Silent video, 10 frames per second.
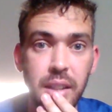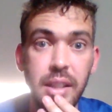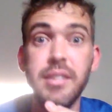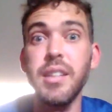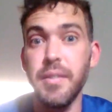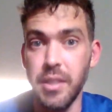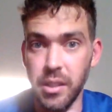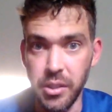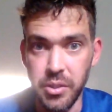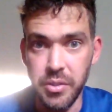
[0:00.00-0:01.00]
let's say for the
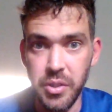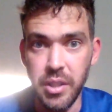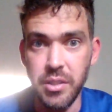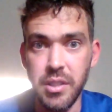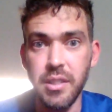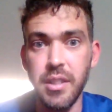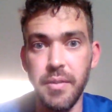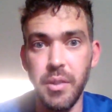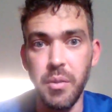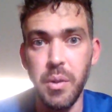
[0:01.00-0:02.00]
clitoris for instance,
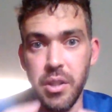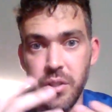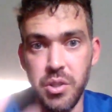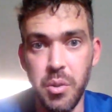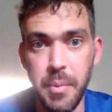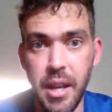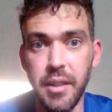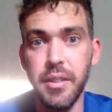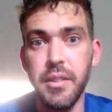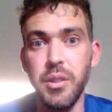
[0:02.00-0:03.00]
whether it's your
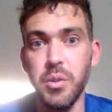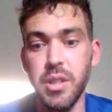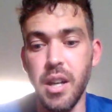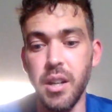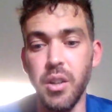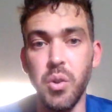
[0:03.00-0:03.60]
mouth, your tongue,